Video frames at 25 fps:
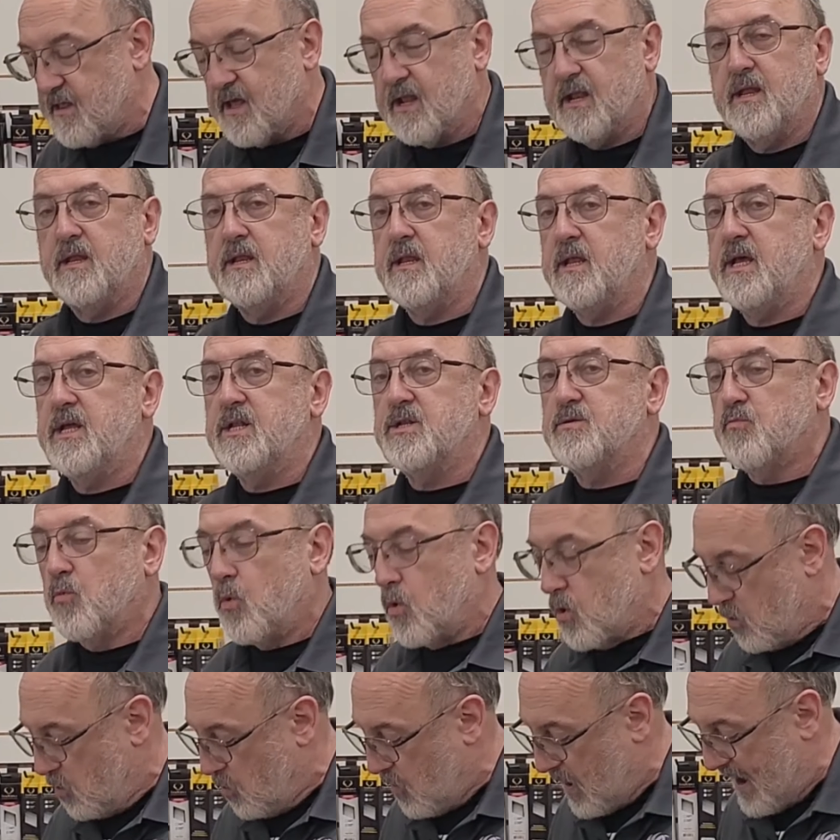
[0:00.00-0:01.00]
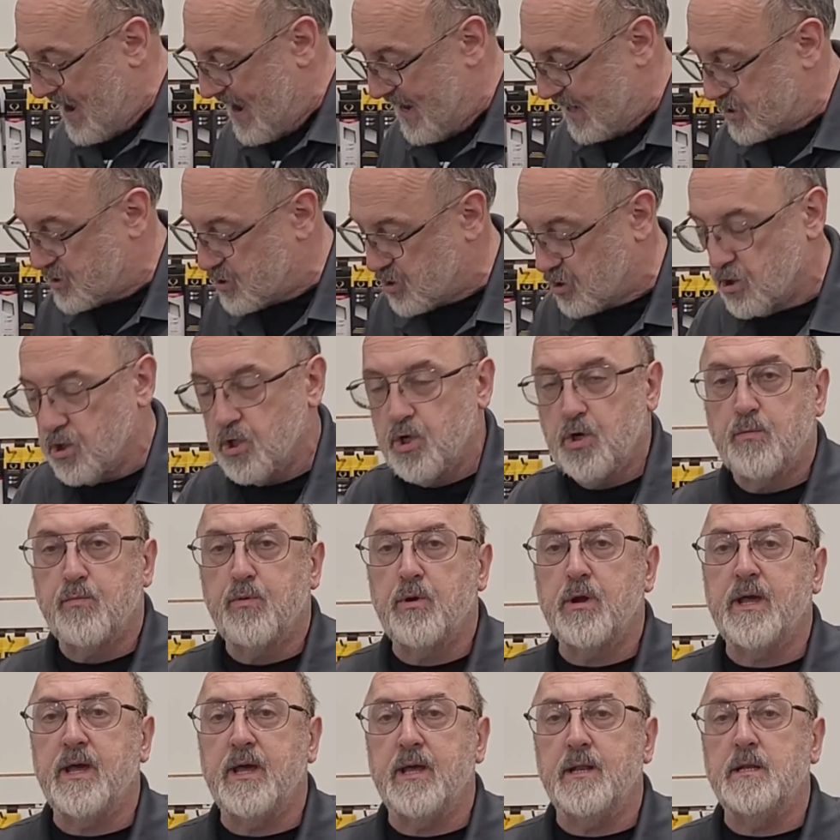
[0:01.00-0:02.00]
that it needs more wax or
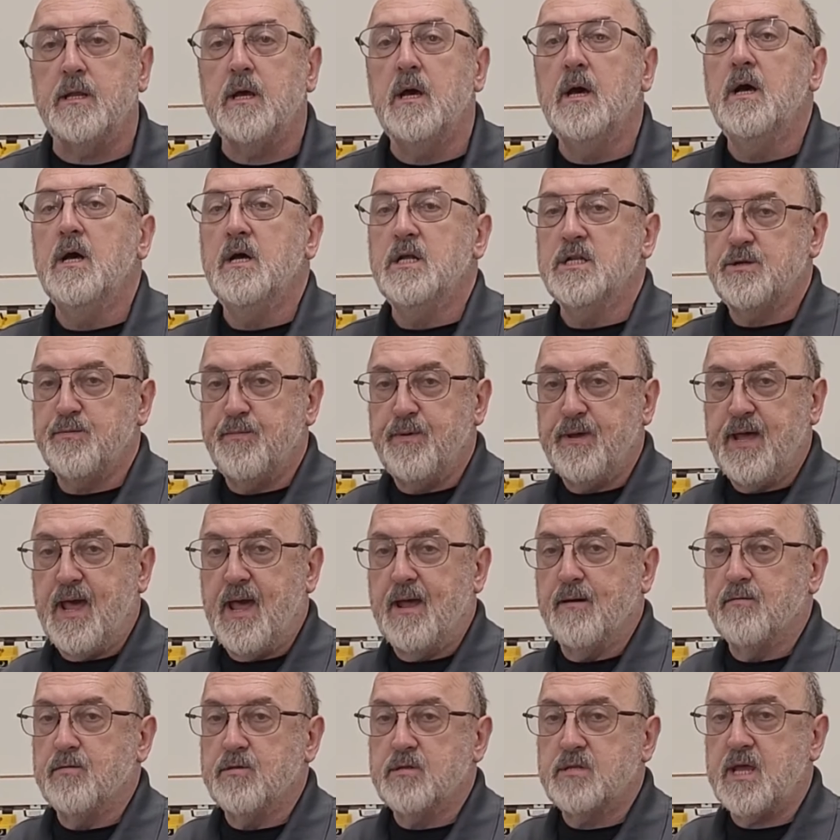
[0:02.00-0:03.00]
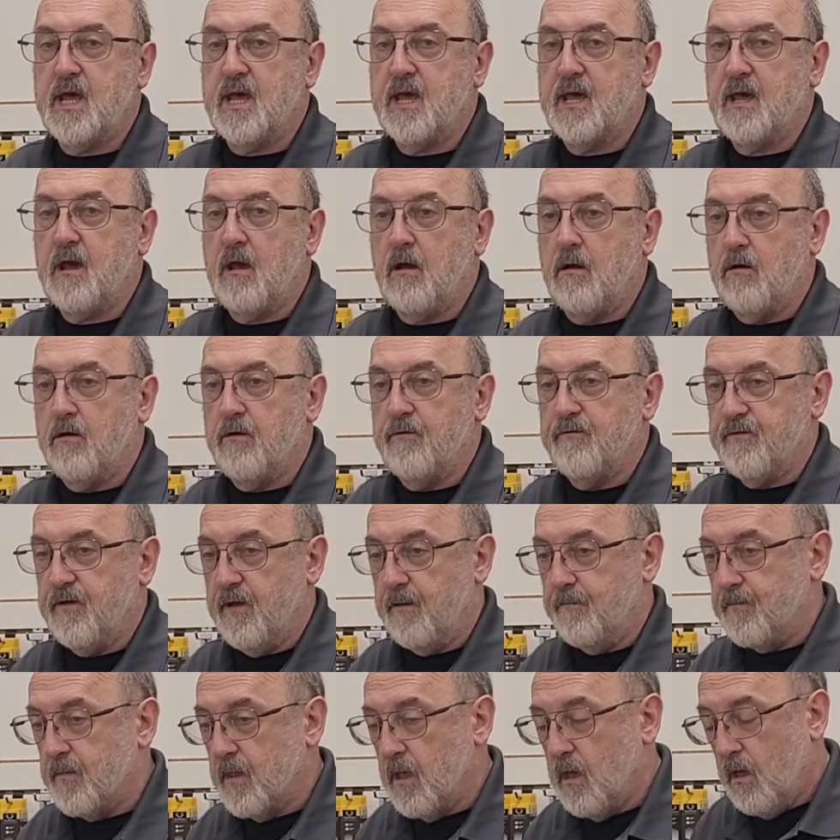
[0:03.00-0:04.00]
lubricant to be able to take care of
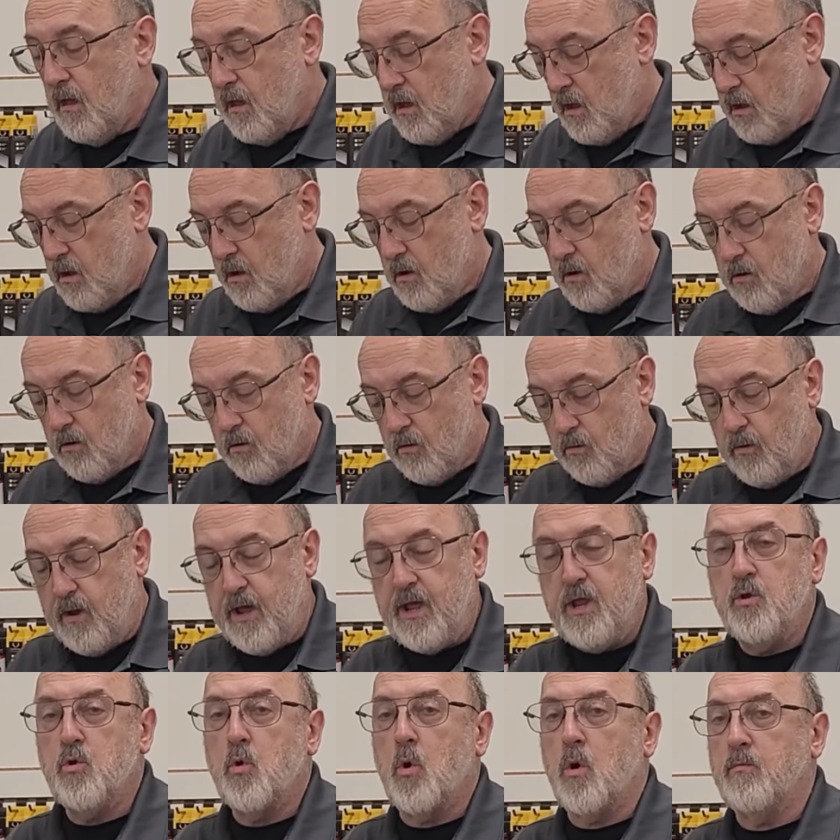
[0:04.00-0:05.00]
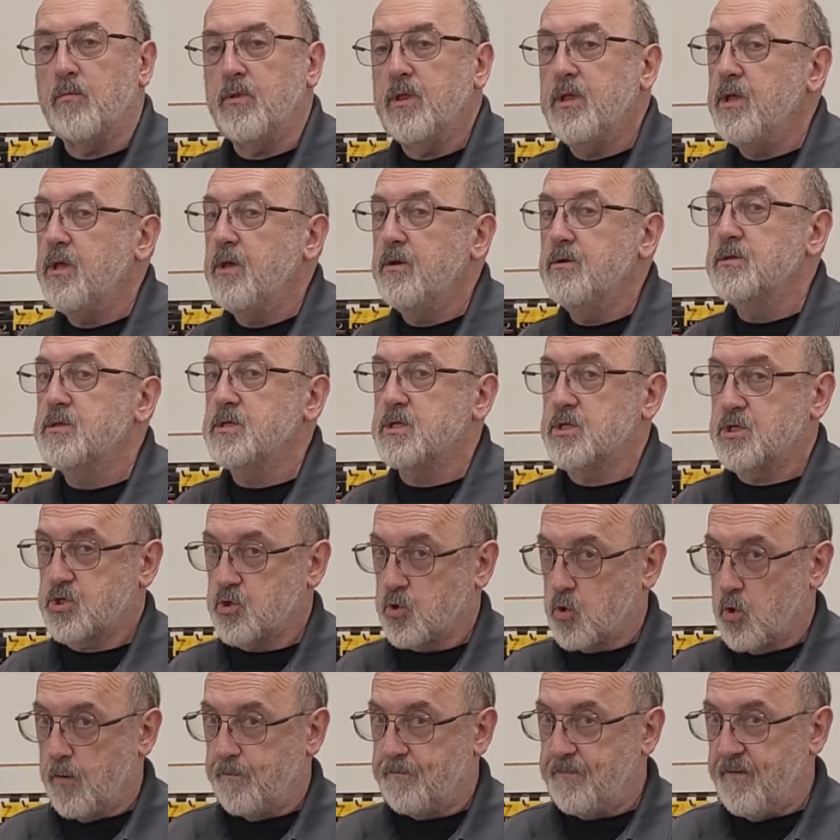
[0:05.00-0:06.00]
it. We normally use the
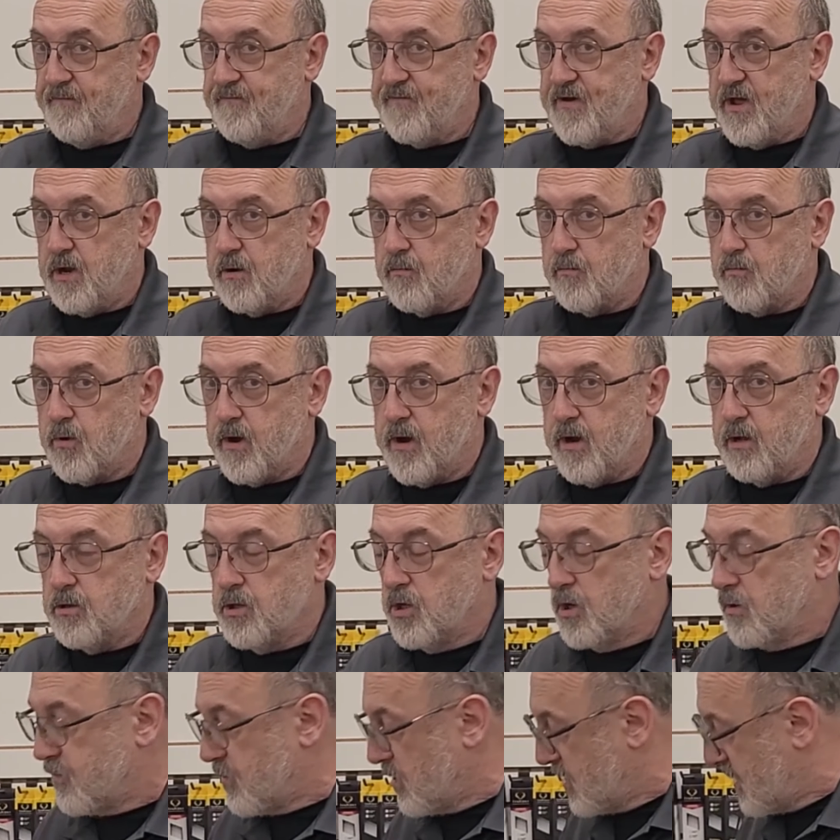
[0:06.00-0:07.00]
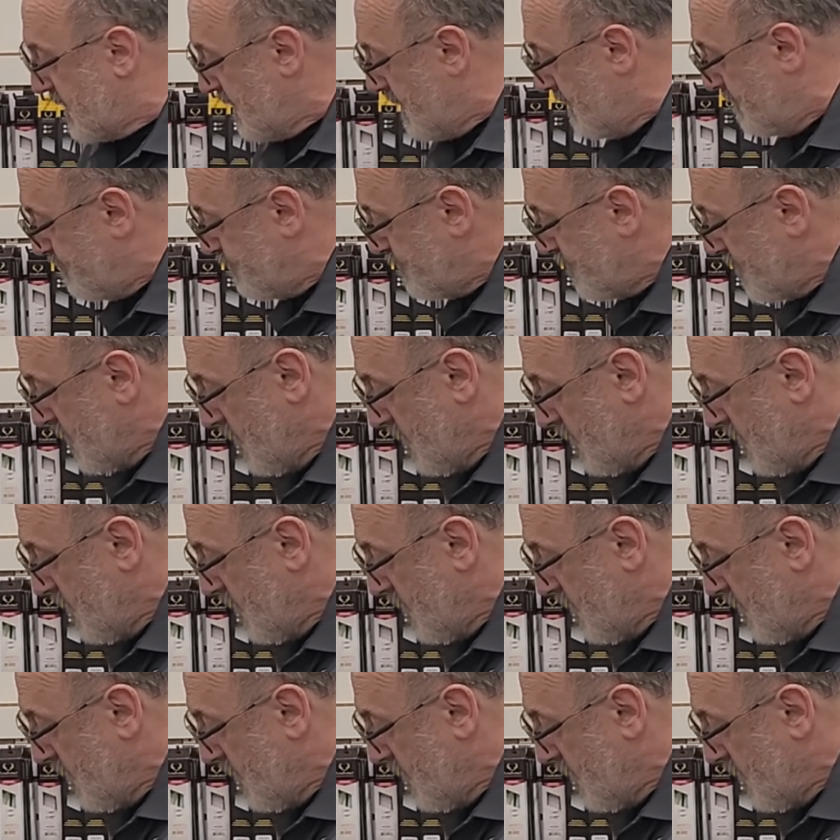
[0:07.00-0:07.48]
Scorpion Venom Rail Lubricant.